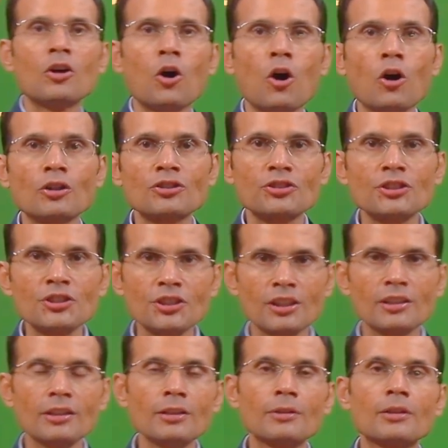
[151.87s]

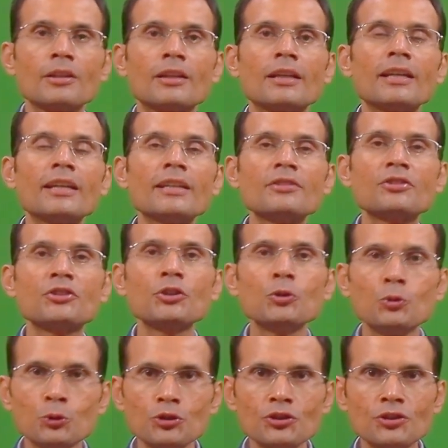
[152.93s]
oxygen is
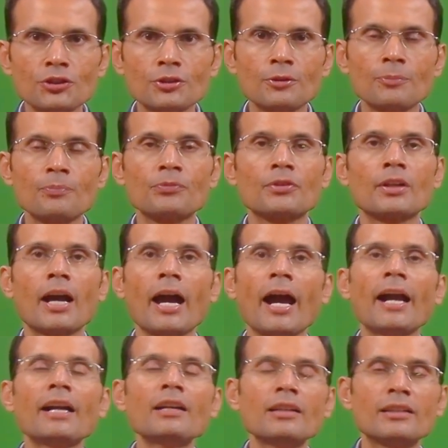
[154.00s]
used
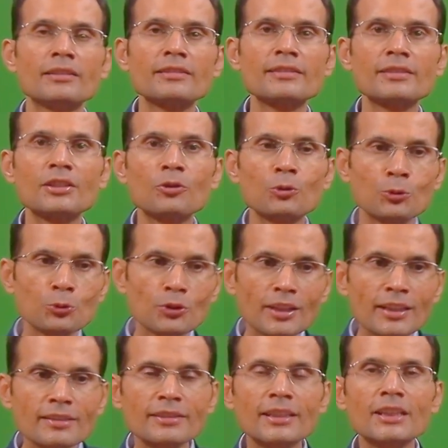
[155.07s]
and CO2
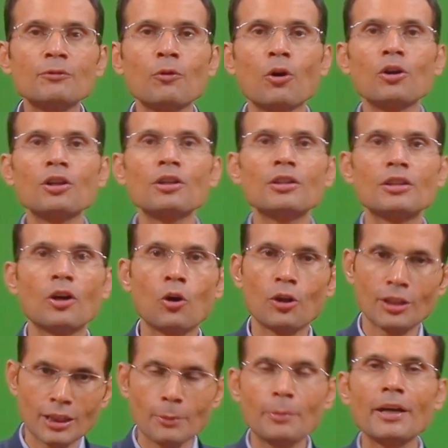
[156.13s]
is evolved or
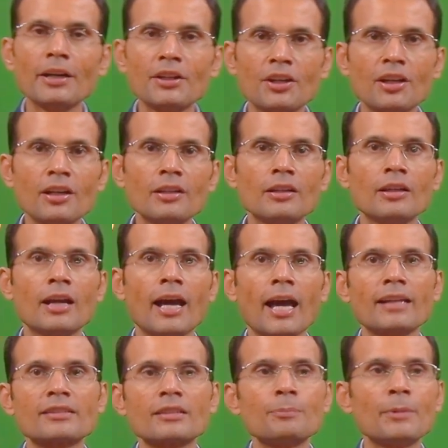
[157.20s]
liberated
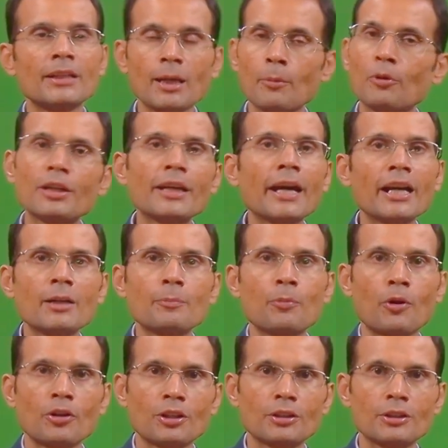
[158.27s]
as a metabolic end
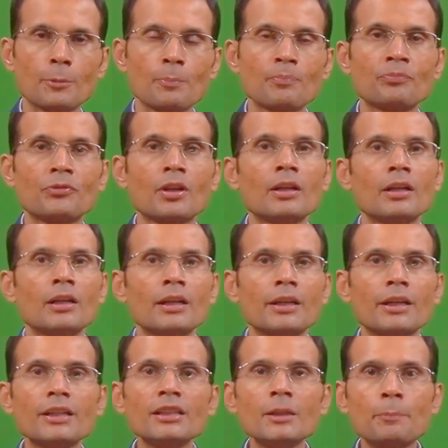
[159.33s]
product.
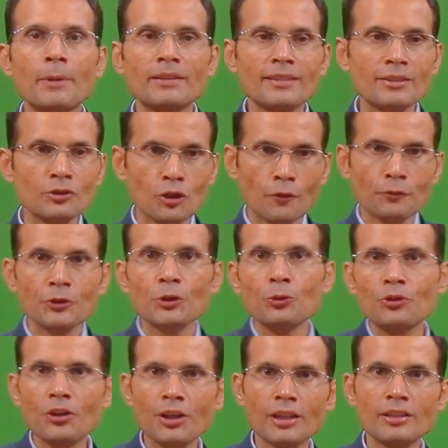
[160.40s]
In the presence of
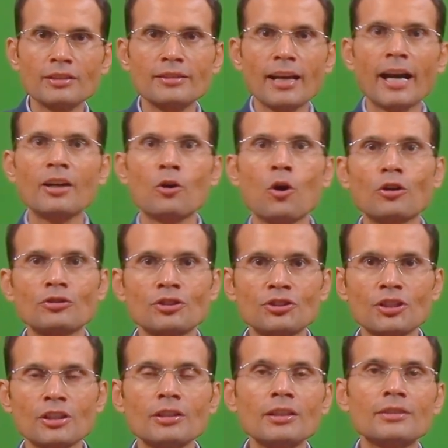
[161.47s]
nutrients and
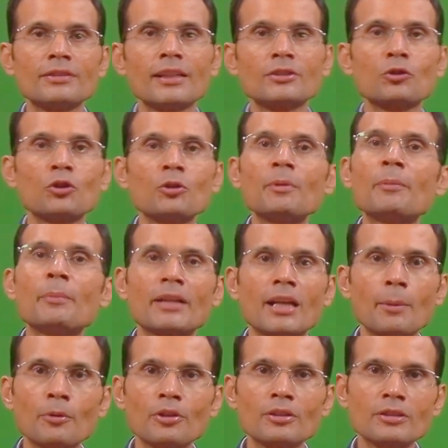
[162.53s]
oxygen, there's going to be
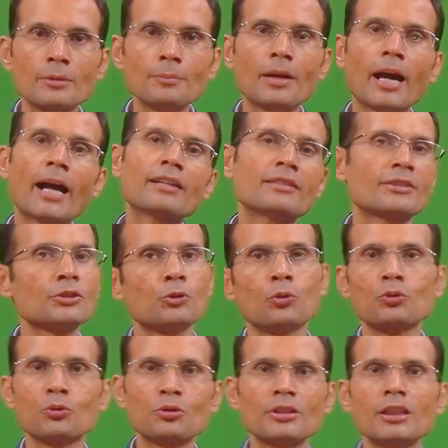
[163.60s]
metabolism and
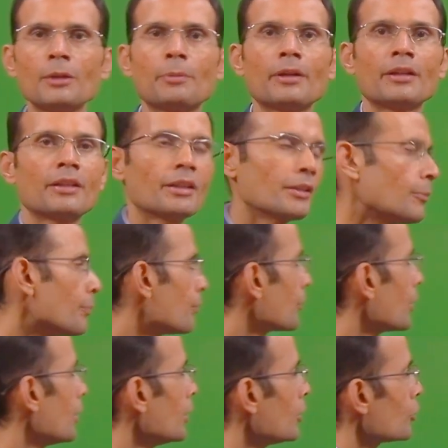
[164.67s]
CO2 is liberated.
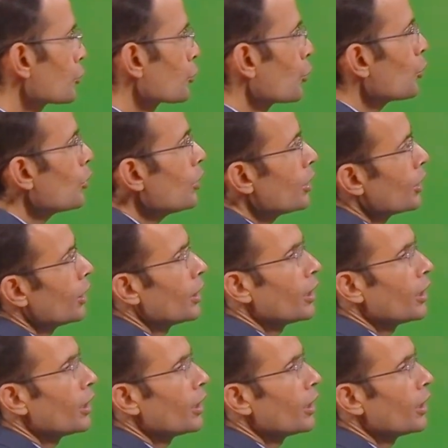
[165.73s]
So